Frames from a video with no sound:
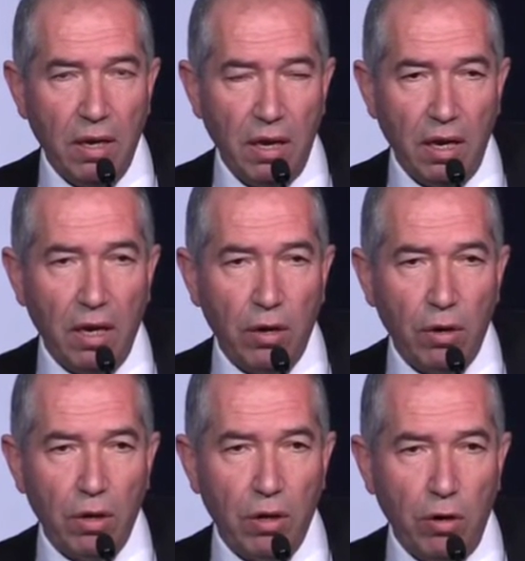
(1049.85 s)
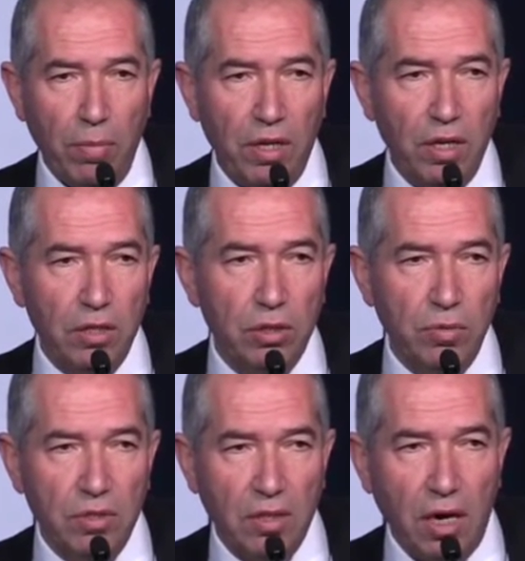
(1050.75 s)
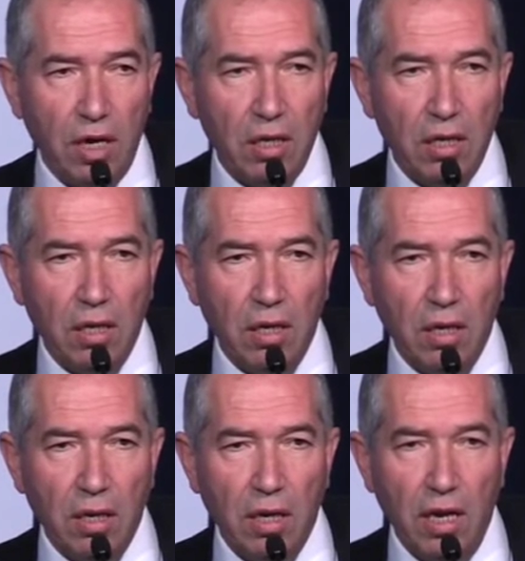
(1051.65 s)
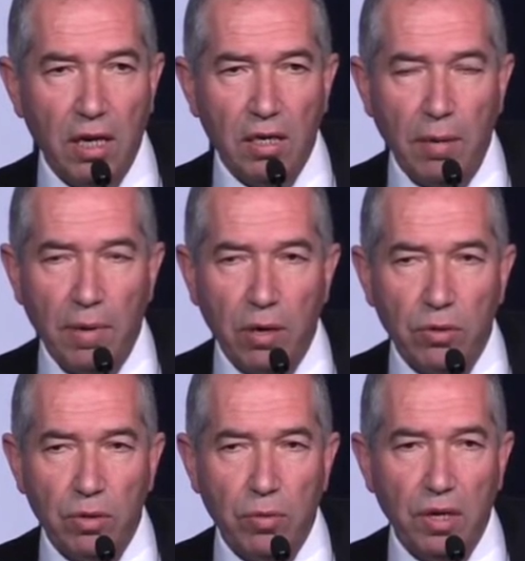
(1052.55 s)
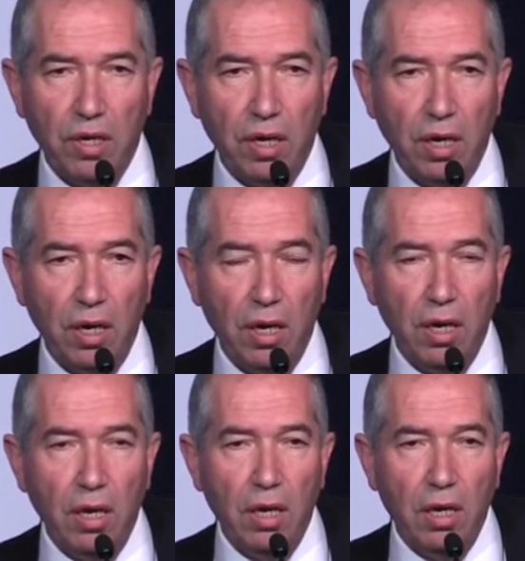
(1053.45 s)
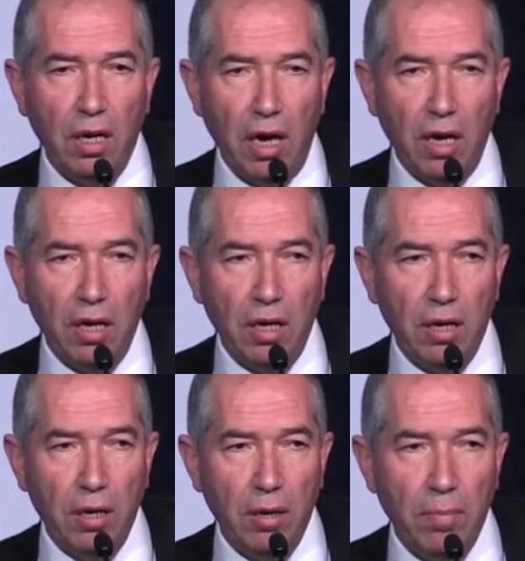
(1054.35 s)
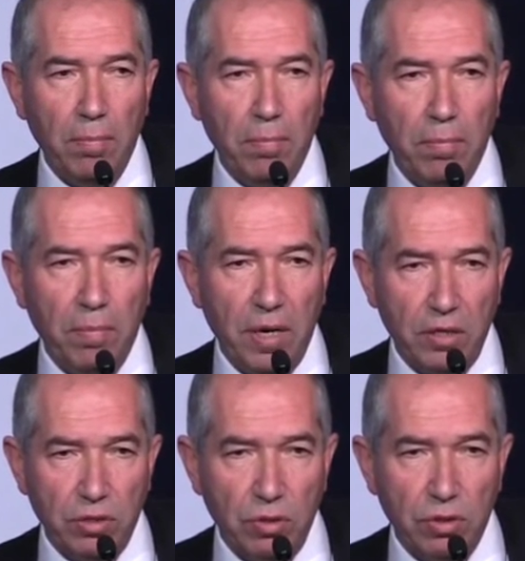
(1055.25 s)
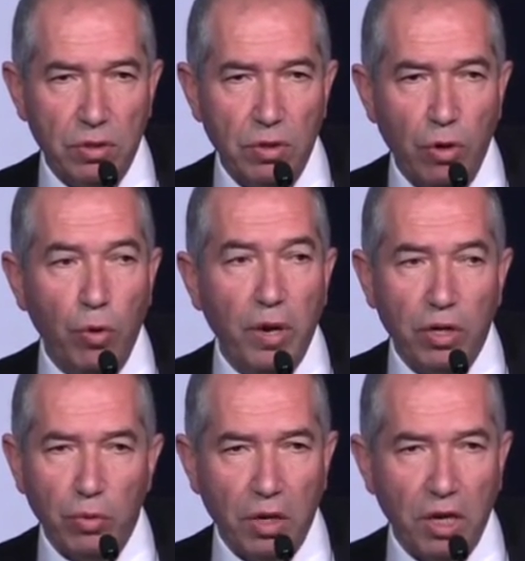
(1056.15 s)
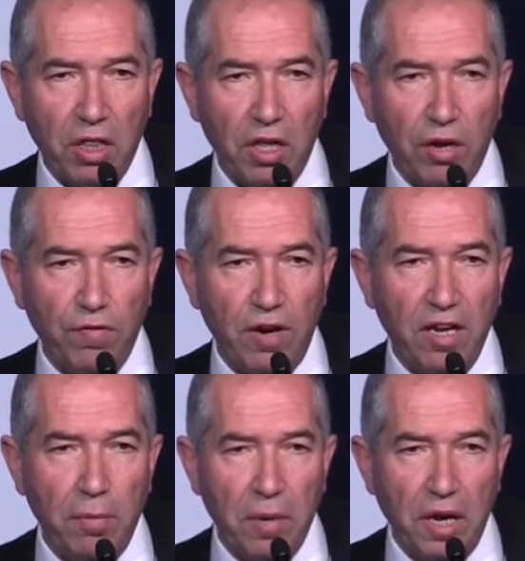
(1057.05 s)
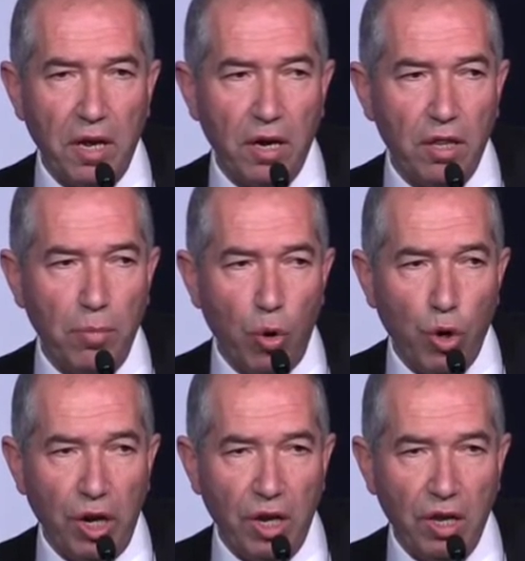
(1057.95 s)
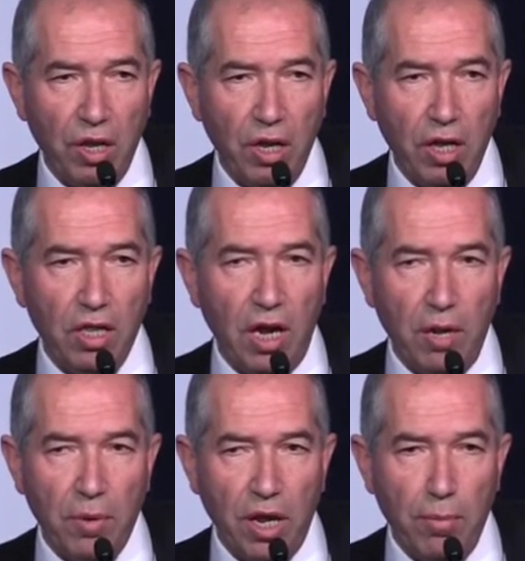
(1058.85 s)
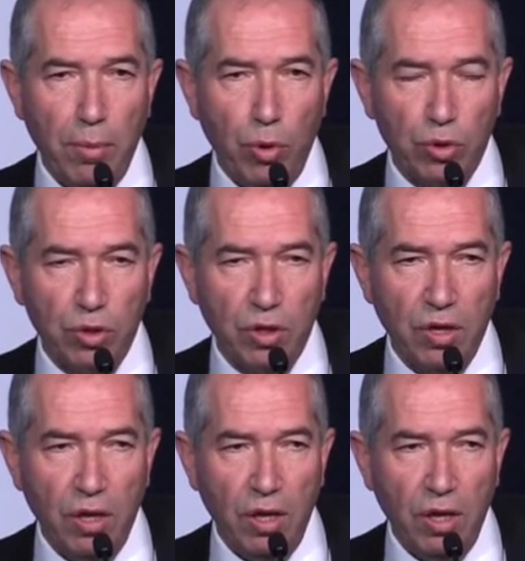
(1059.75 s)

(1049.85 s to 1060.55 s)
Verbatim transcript: He committed suicide, killed about 29 persons who were doing their Friday prayer in the morning in the Al Ibrahim Mosque.